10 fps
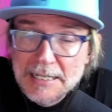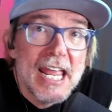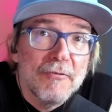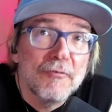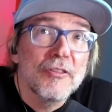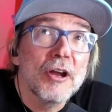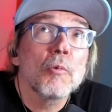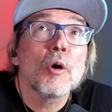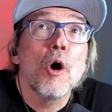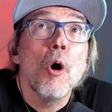if there
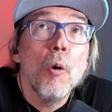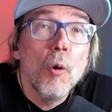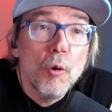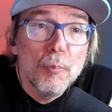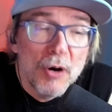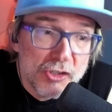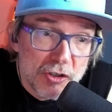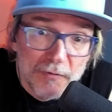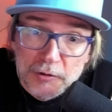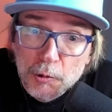were a whole bunch
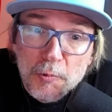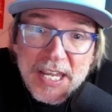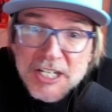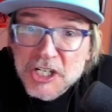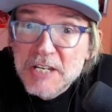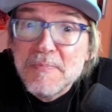of Luigi